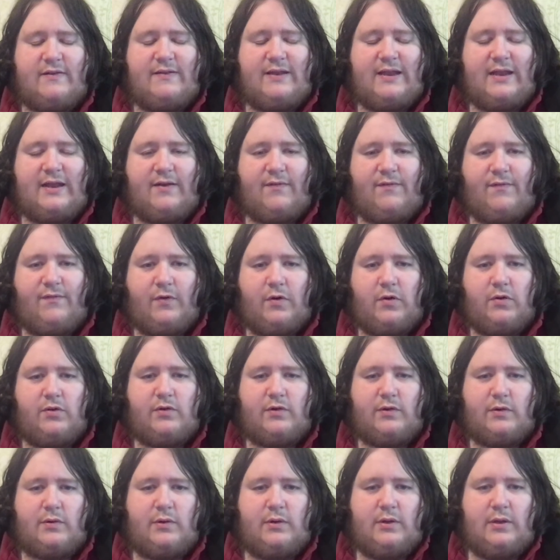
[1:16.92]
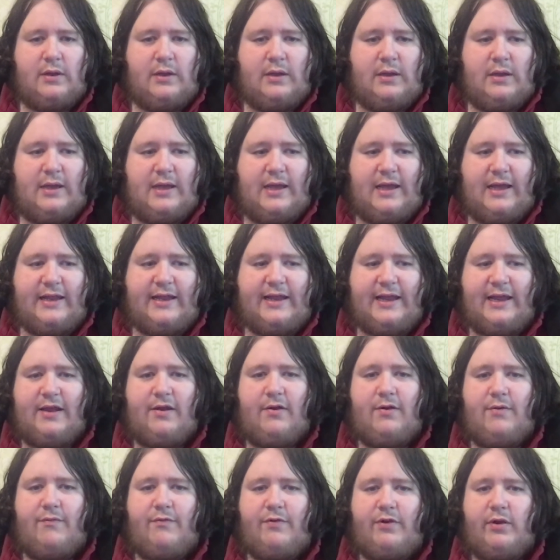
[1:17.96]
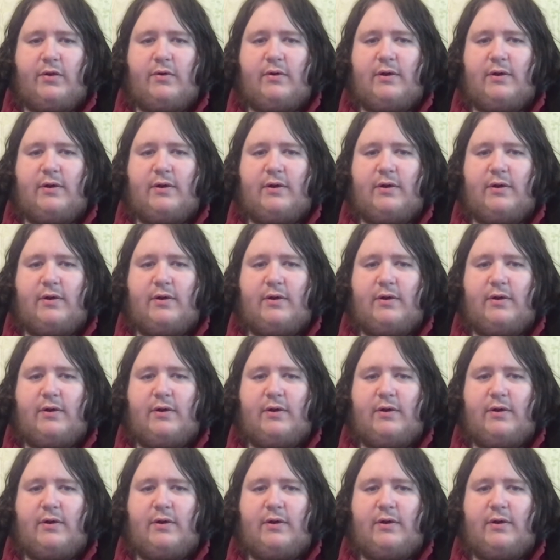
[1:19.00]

take a photo and get whoever you